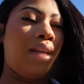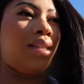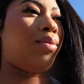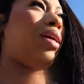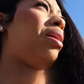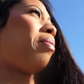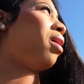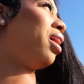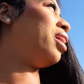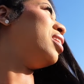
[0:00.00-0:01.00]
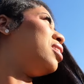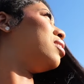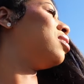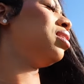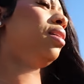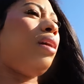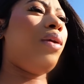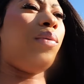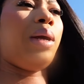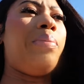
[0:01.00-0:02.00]
need to re-up on
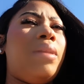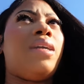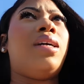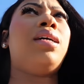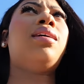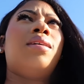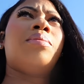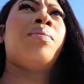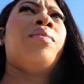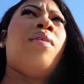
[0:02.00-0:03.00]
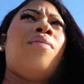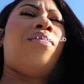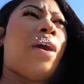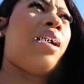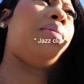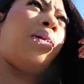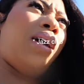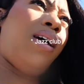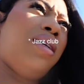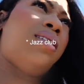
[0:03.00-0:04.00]
Replica,
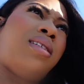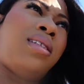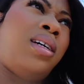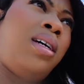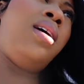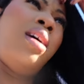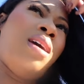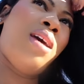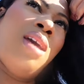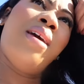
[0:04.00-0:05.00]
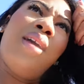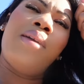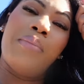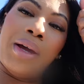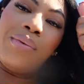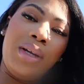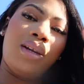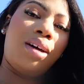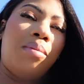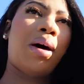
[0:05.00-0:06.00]
Fireplace,
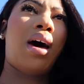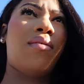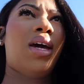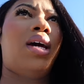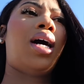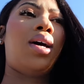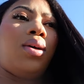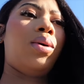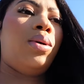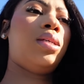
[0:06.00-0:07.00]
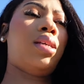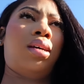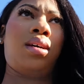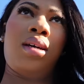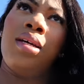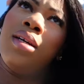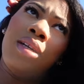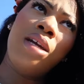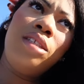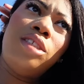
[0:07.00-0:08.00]
Byredo, Mojave Ghost,
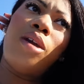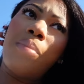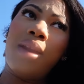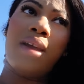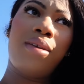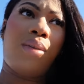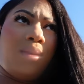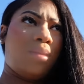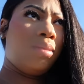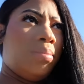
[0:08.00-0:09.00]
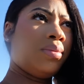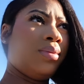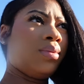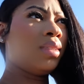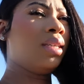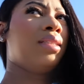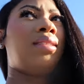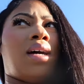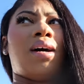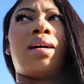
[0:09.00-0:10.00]
Jo Malone,
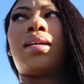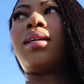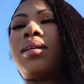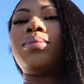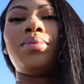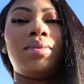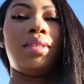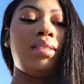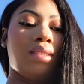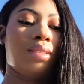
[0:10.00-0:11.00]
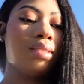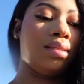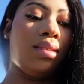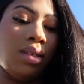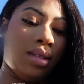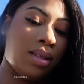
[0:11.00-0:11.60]
Tonka. It's just, ugh.